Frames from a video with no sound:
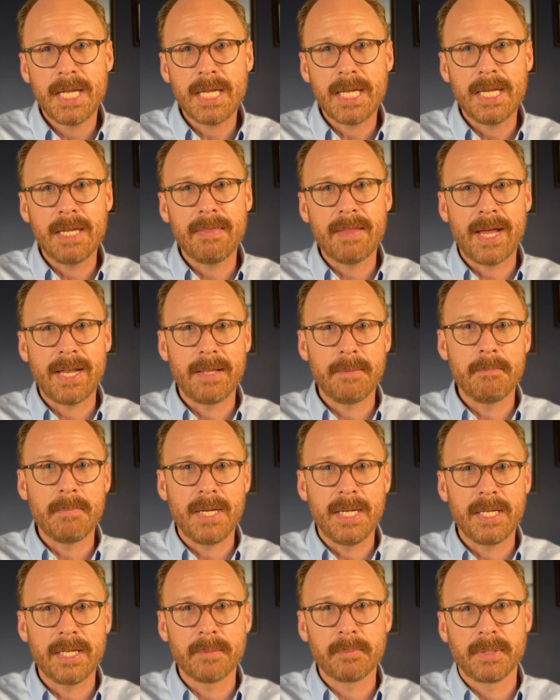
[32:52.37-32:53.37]
in that
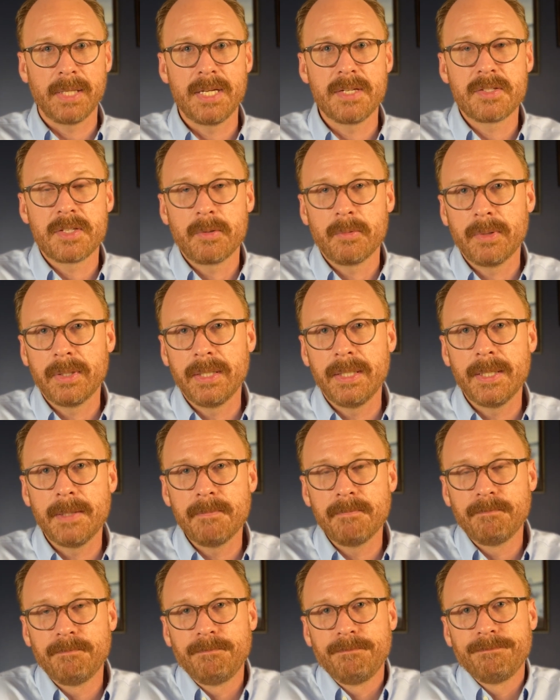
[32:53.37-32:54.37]
immediate place that we're in.